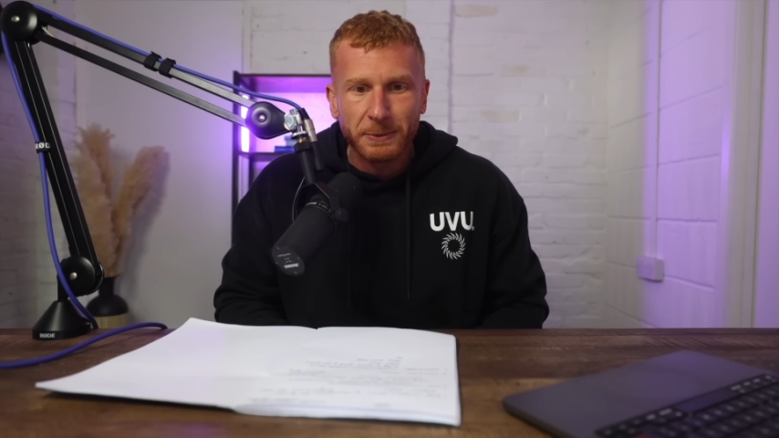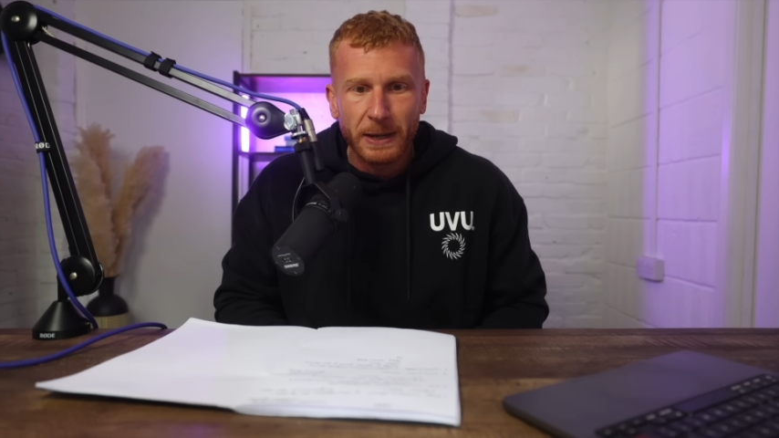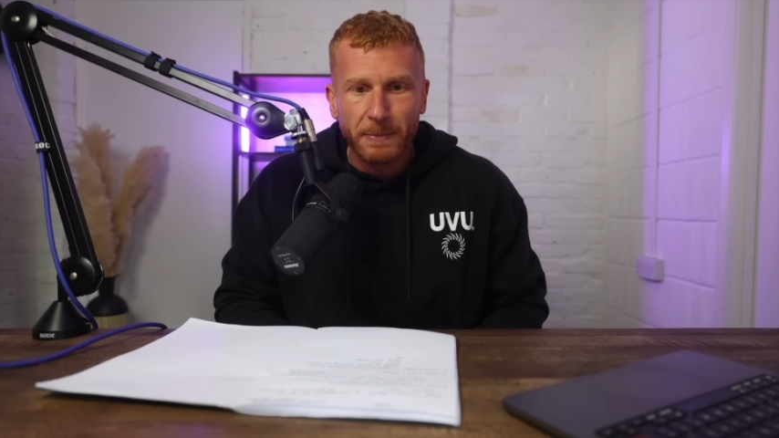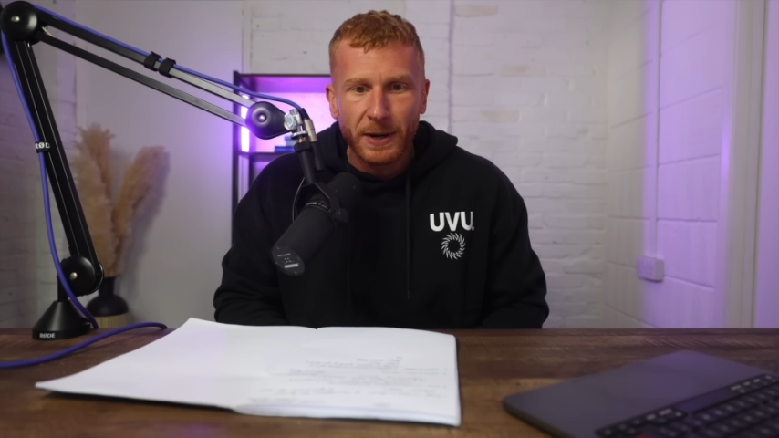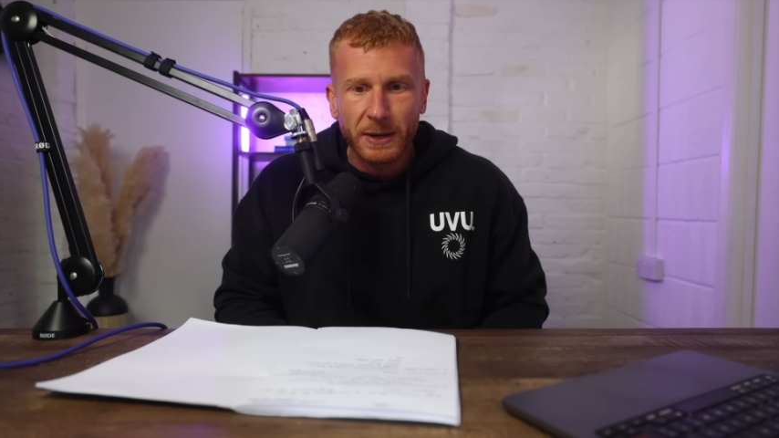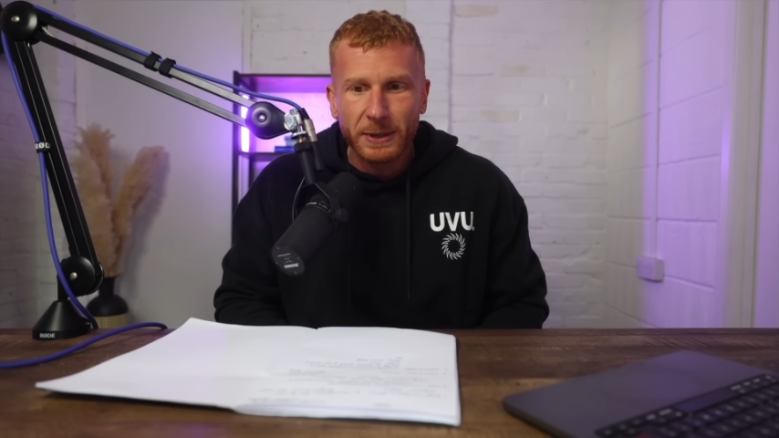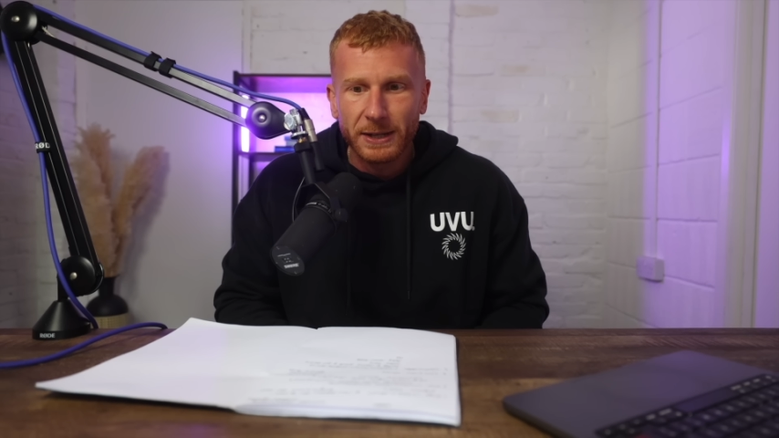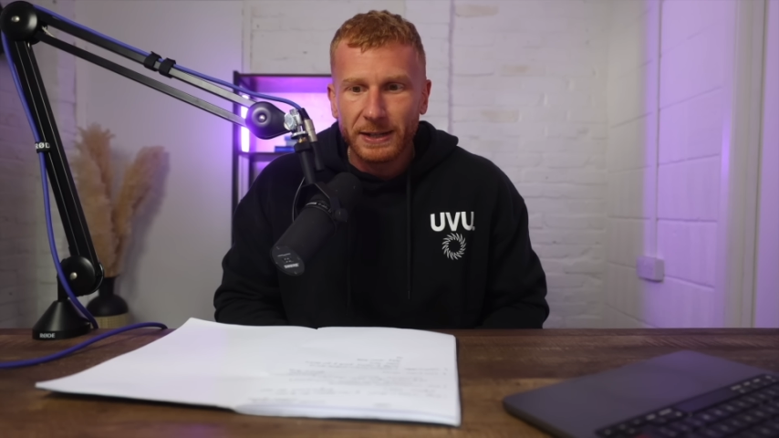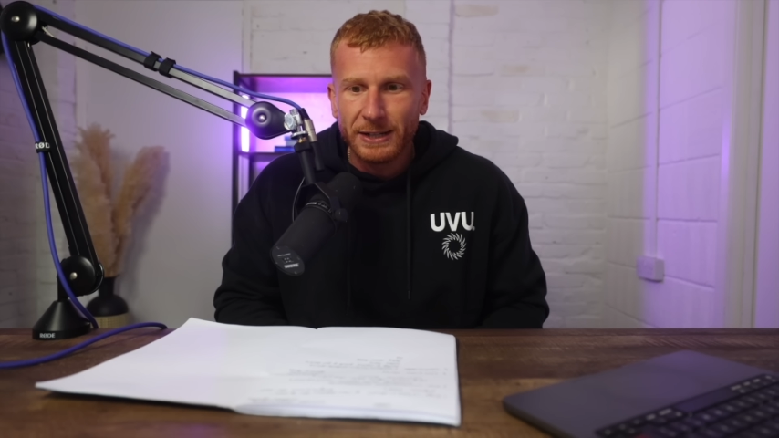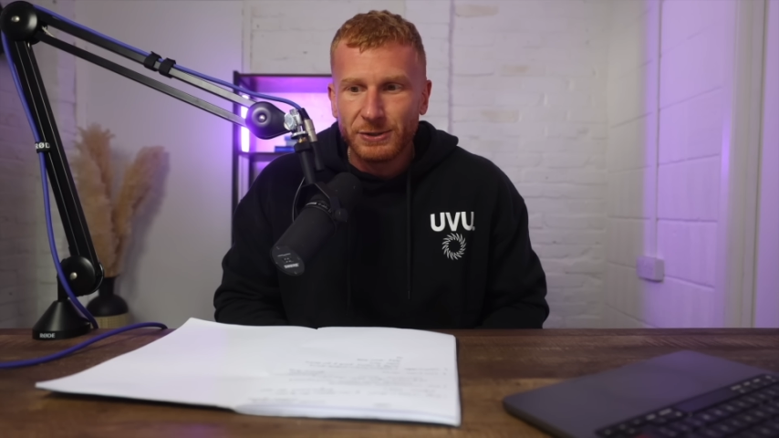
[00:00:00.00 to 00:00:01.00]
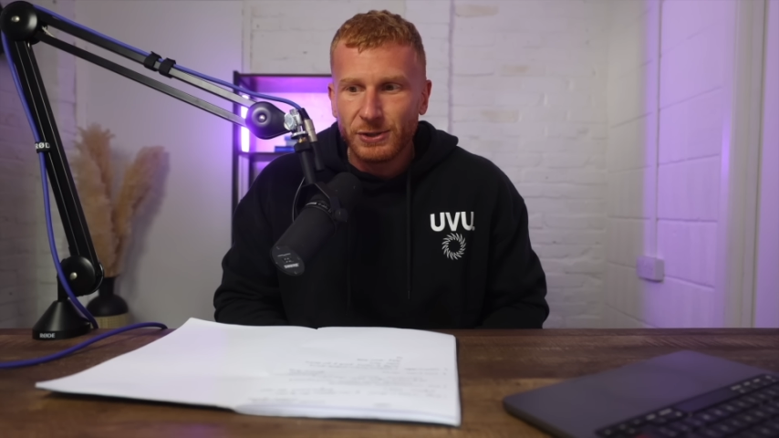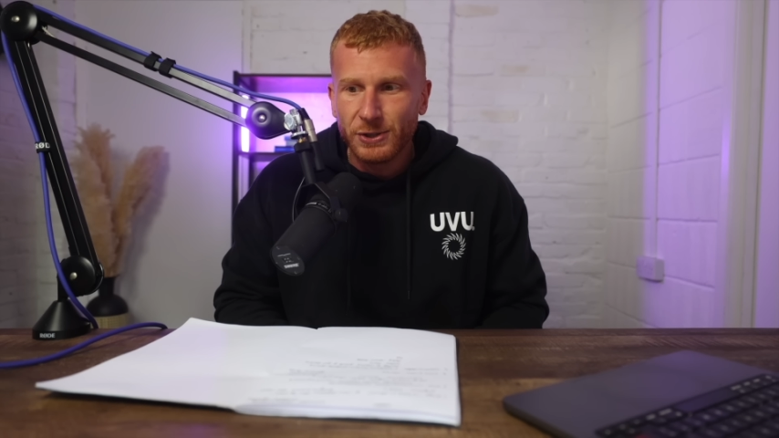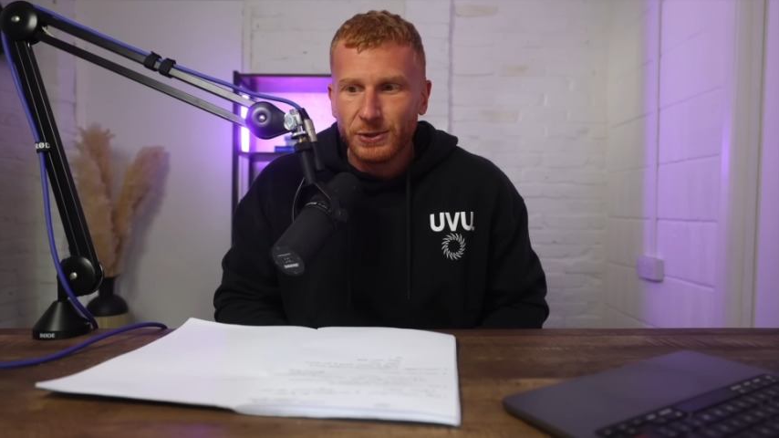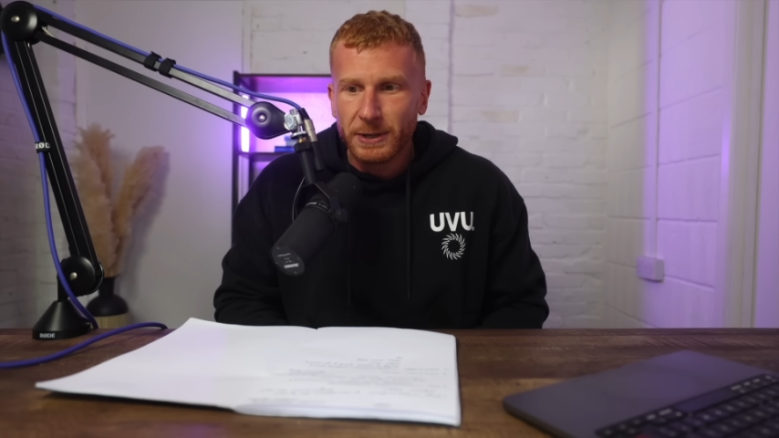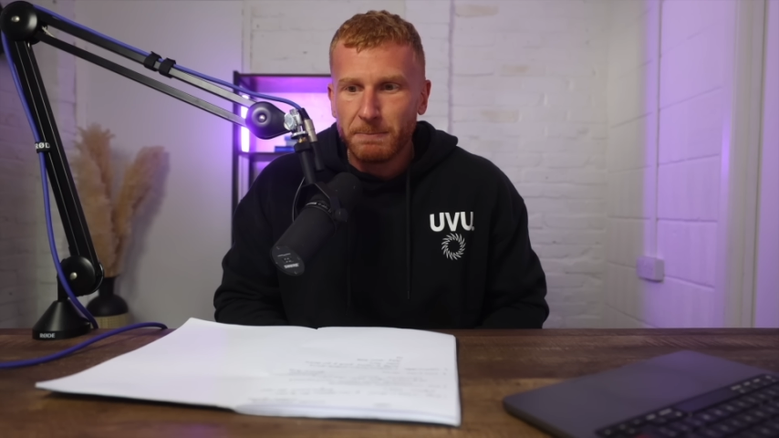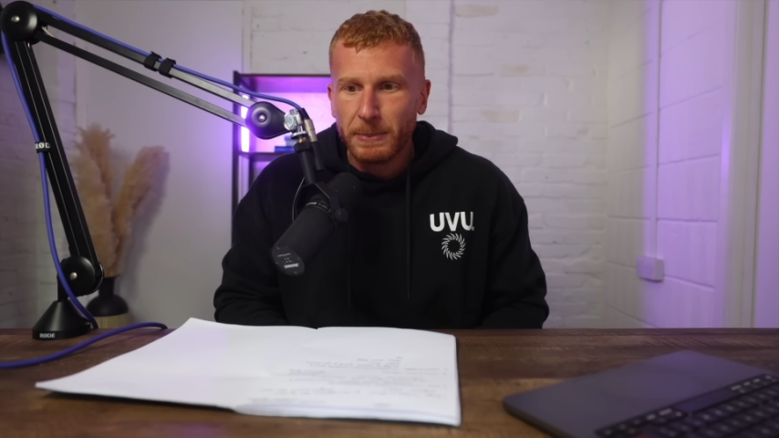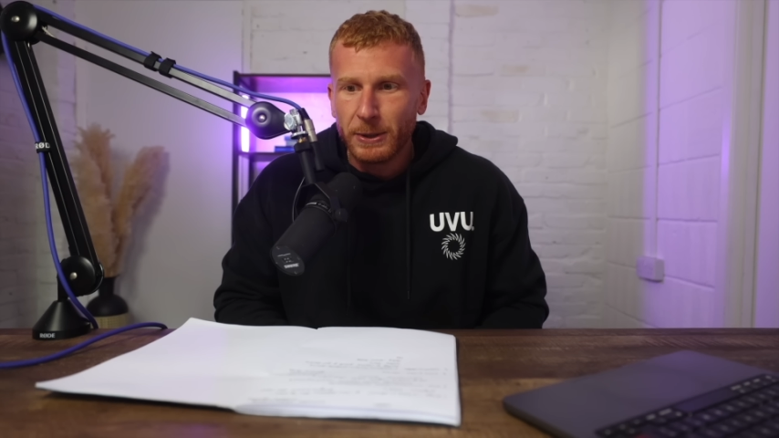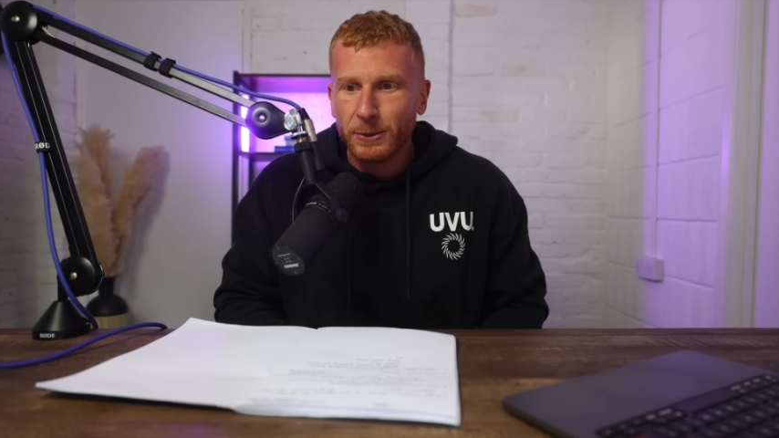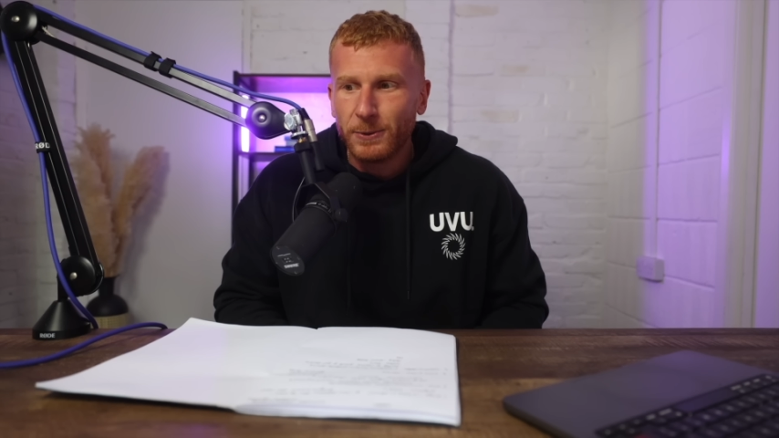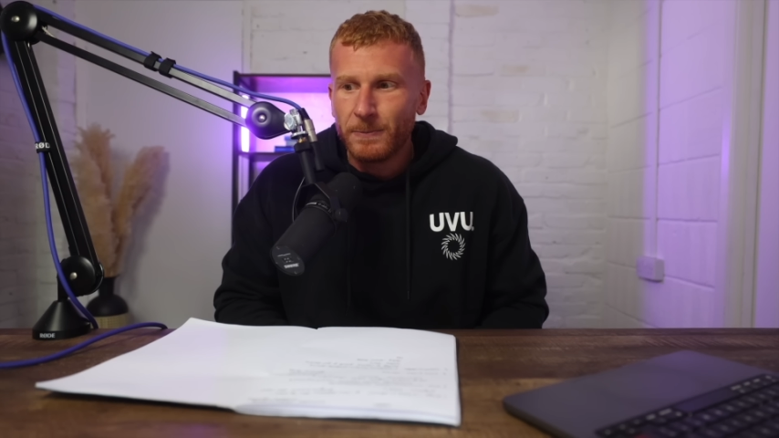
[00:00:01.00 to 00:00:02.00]
whereby we can introduce a
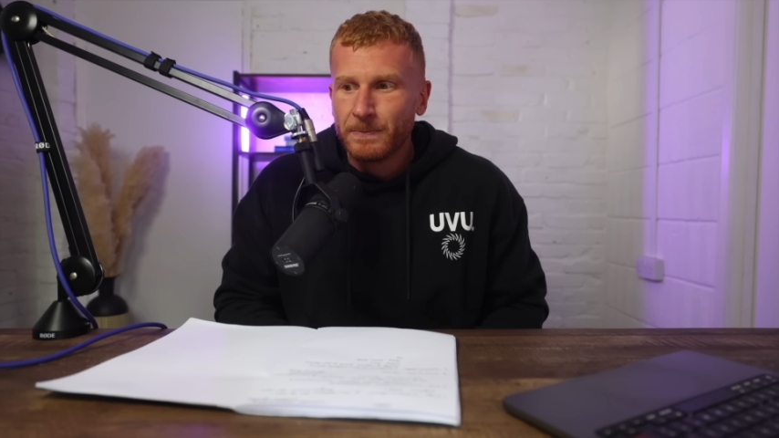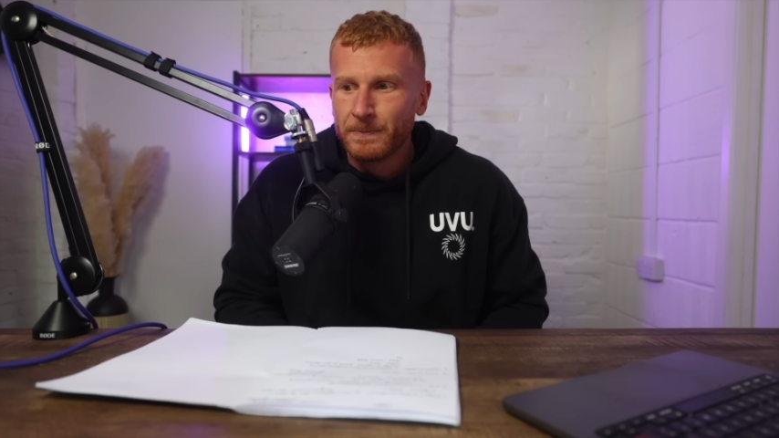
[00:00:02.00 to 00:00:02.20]
bill